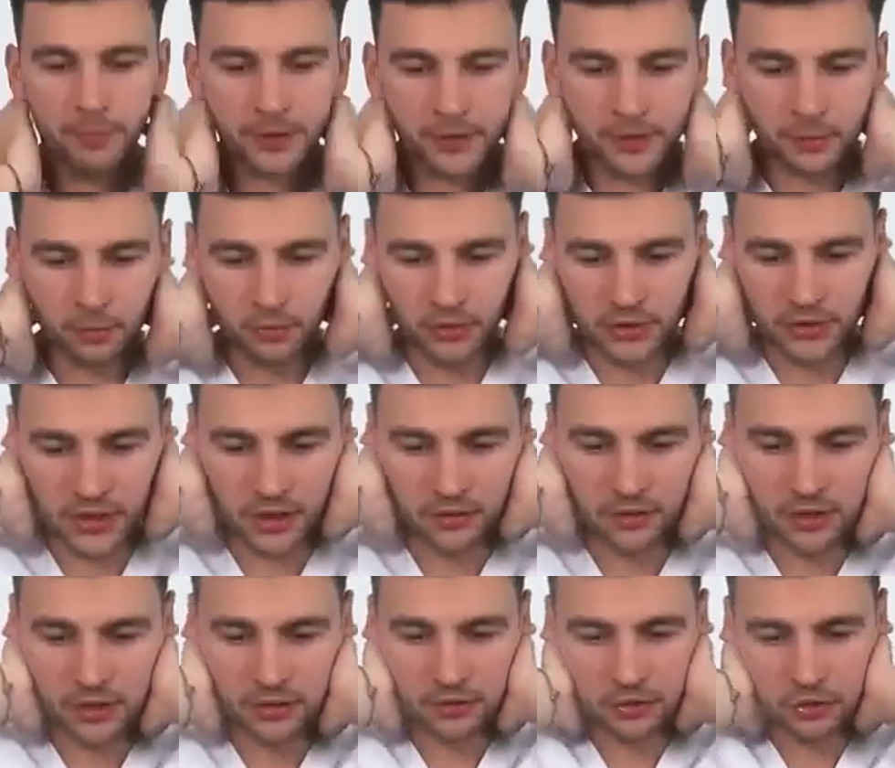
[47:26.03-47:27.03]
That's why you
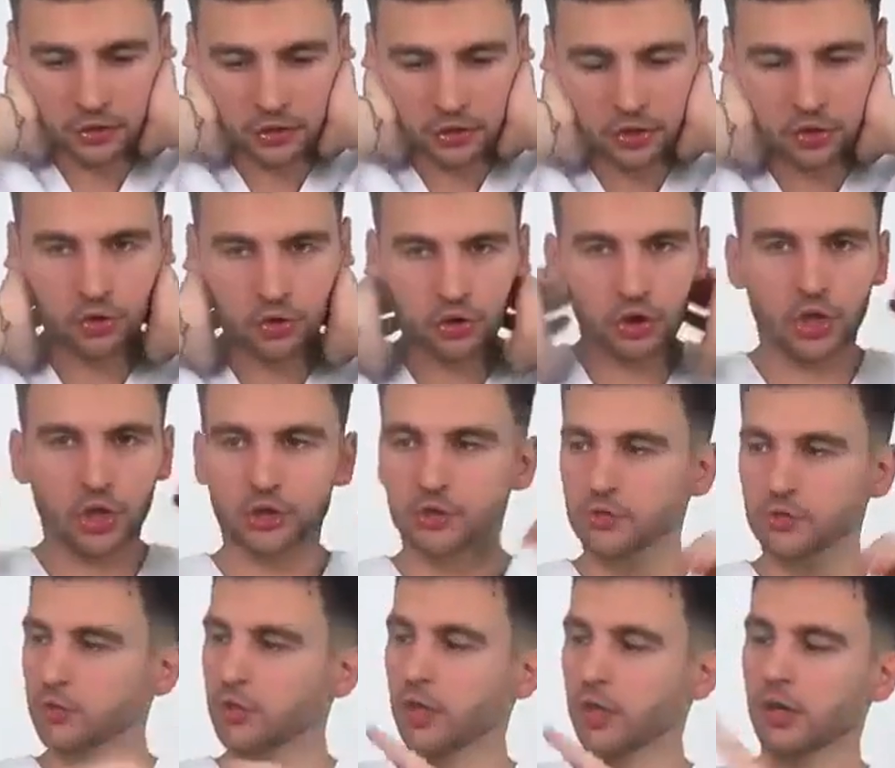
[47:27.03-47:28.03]
grab the lower jaw,
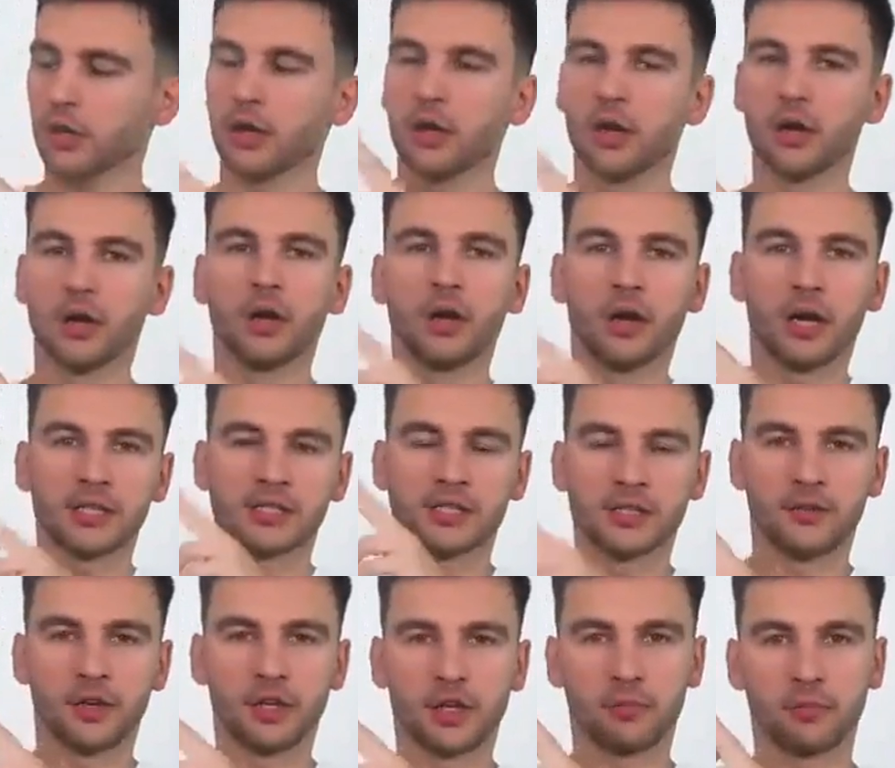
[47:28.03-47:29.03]
like this. With
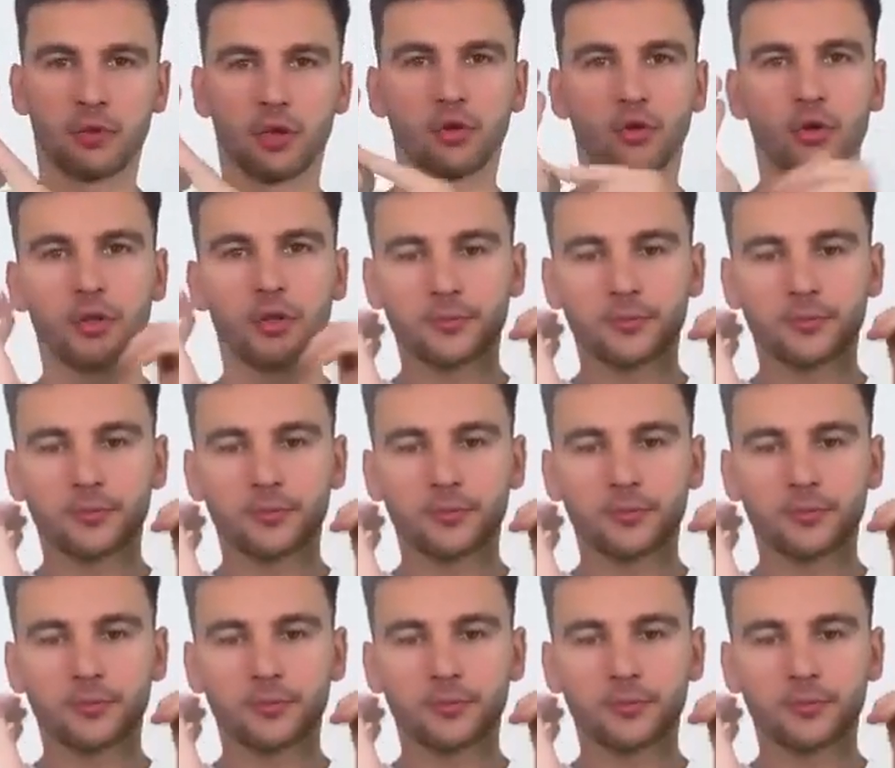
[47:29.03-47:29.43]
the base of your